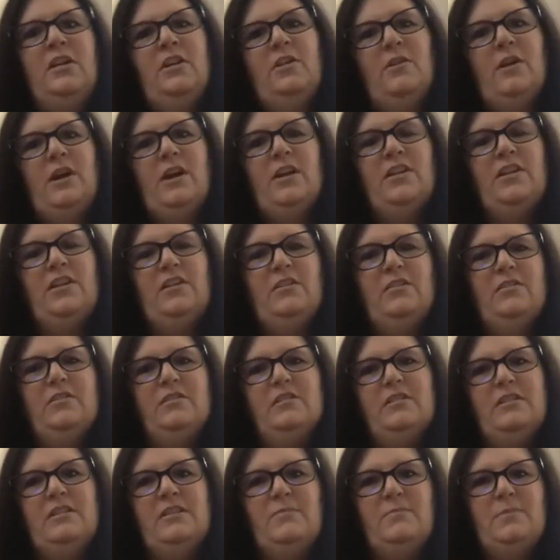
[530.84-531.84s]
how the
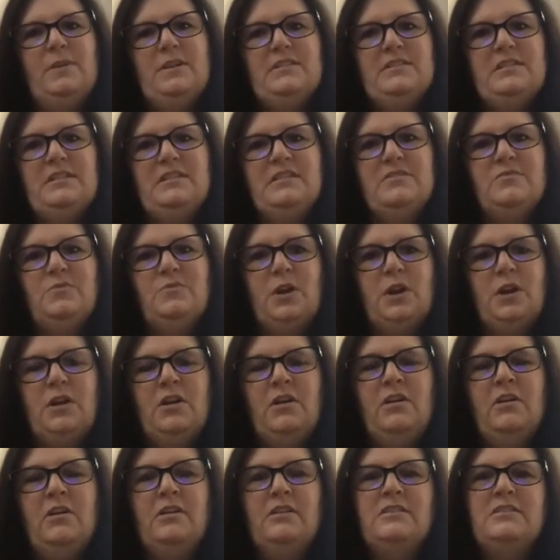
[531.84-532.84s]
business
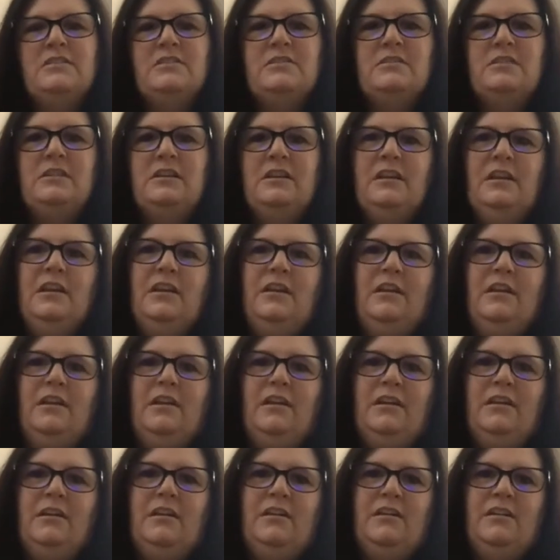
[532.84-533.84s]
works,
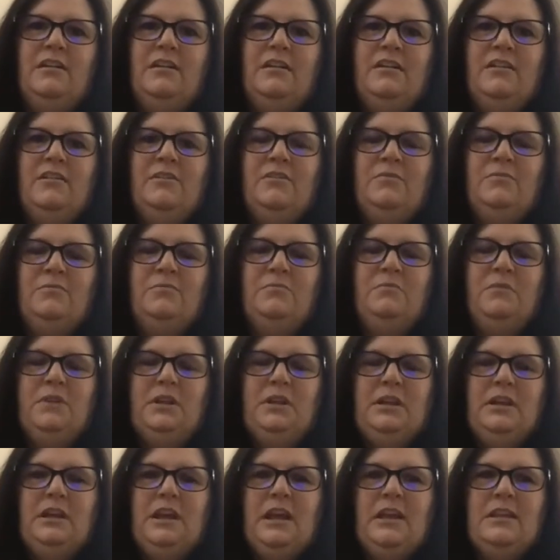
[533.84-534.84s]
um,
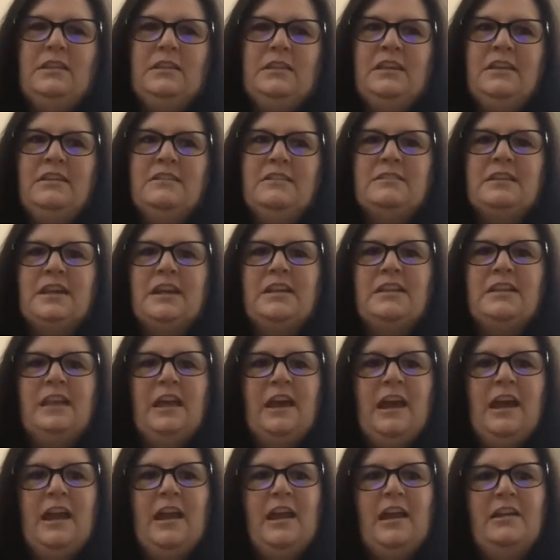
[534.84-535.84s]
and things like
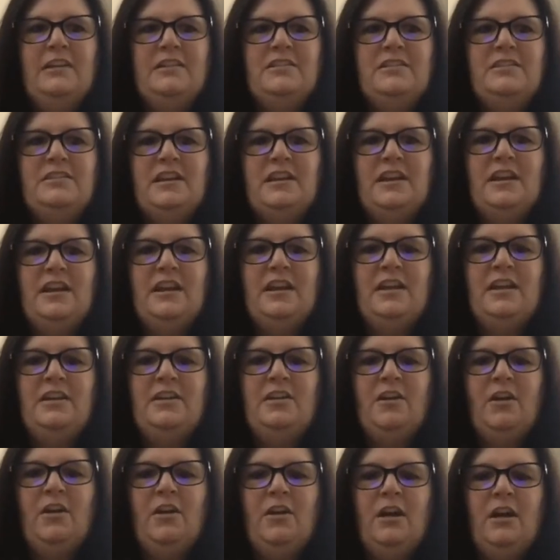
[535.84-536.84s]
that, and
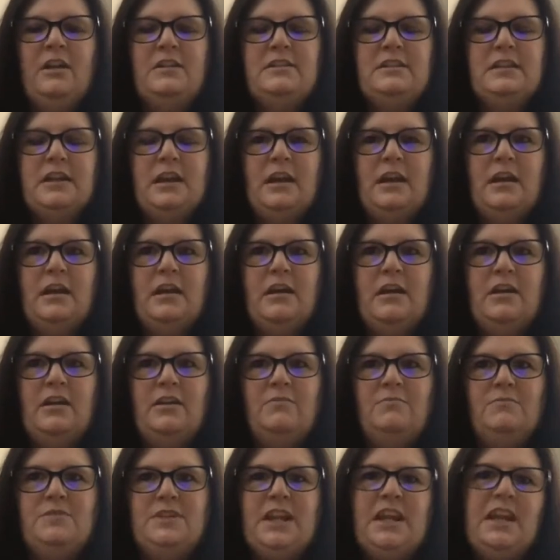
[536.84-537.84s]
not
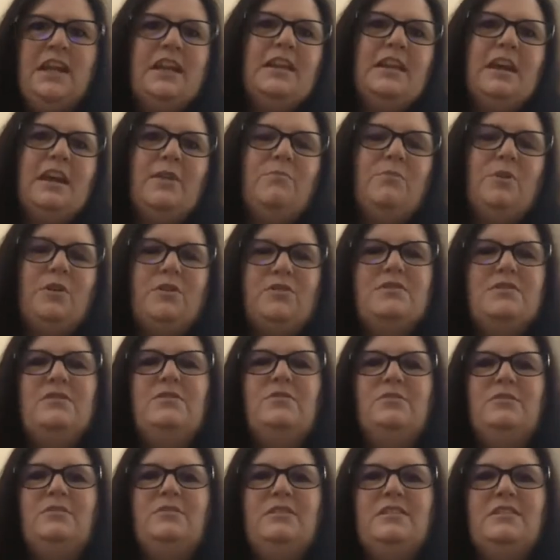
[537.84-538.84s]
taking that
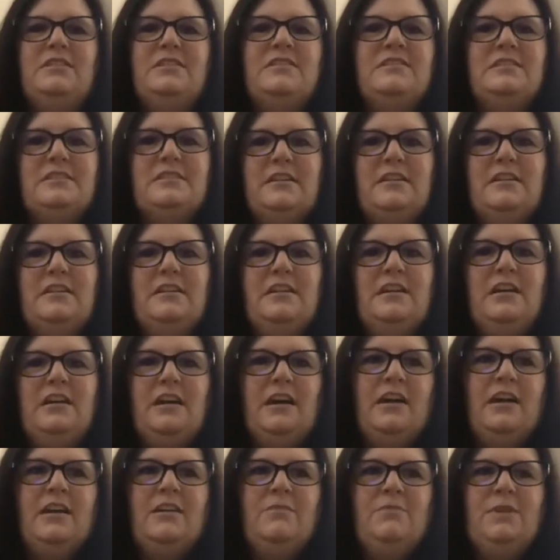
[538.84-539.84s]
personal, because
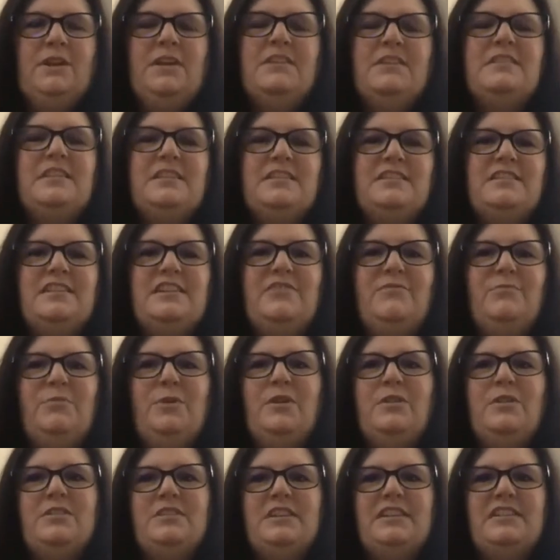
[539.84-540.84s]
I could be a sensitive
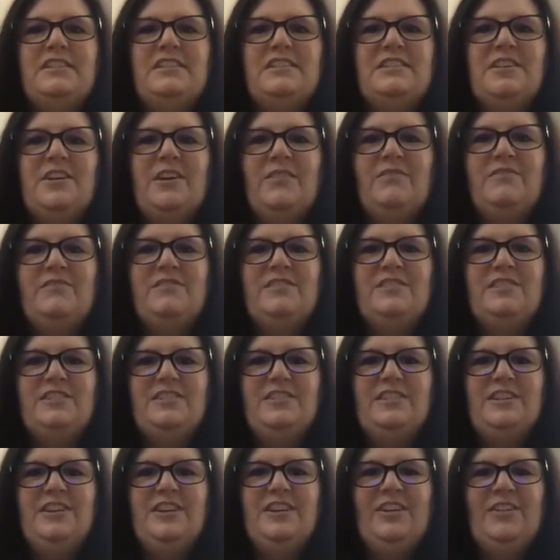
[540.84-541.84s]
person, so I
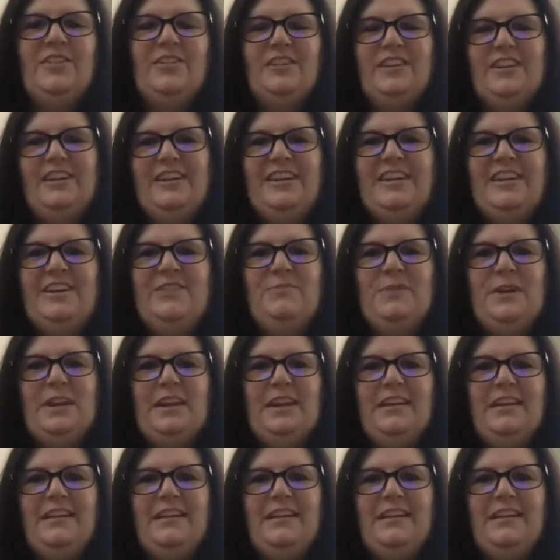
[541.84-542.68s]
need to be